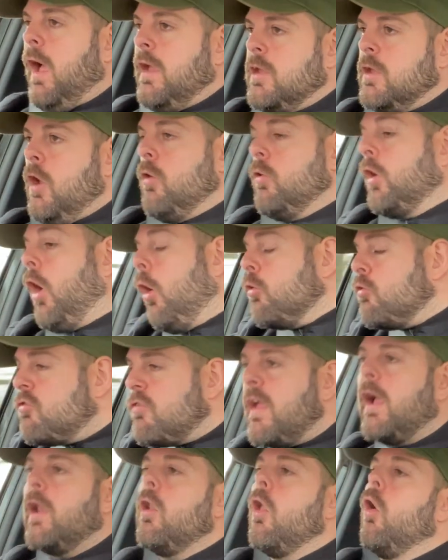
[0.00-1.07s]
you know,
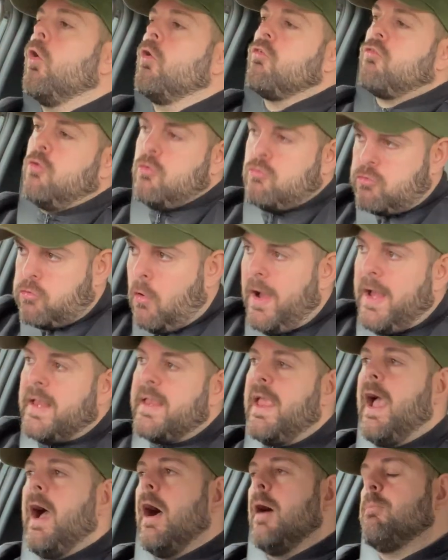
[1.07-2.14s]
coasting along to try and
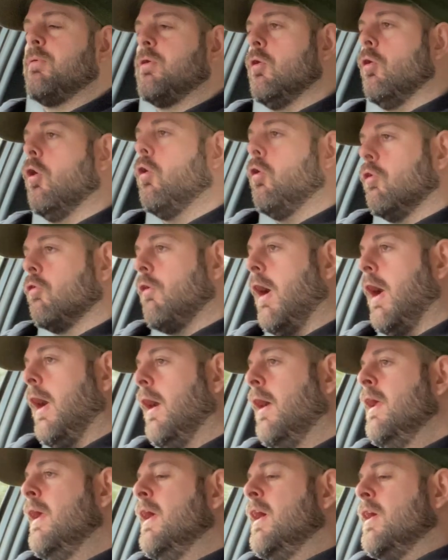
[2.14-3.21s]
get up
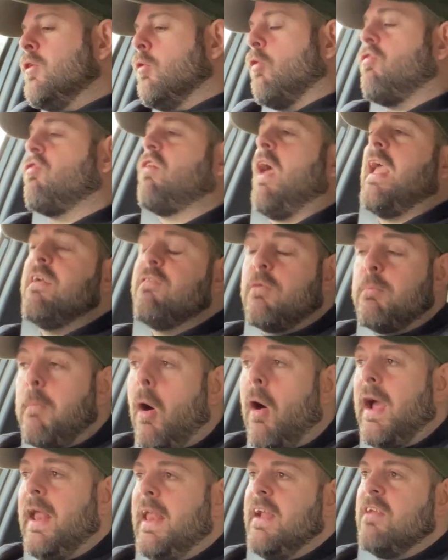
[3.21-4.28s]
your saved
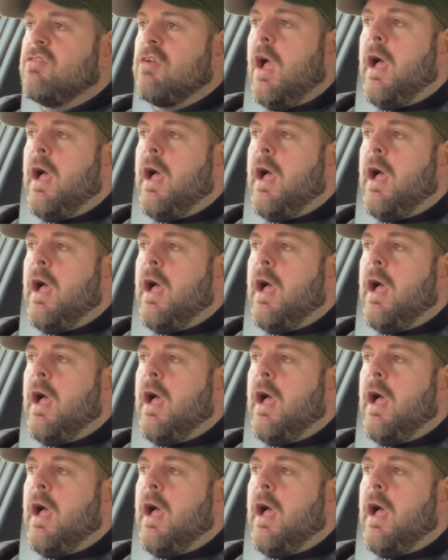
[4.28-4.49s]
mileage.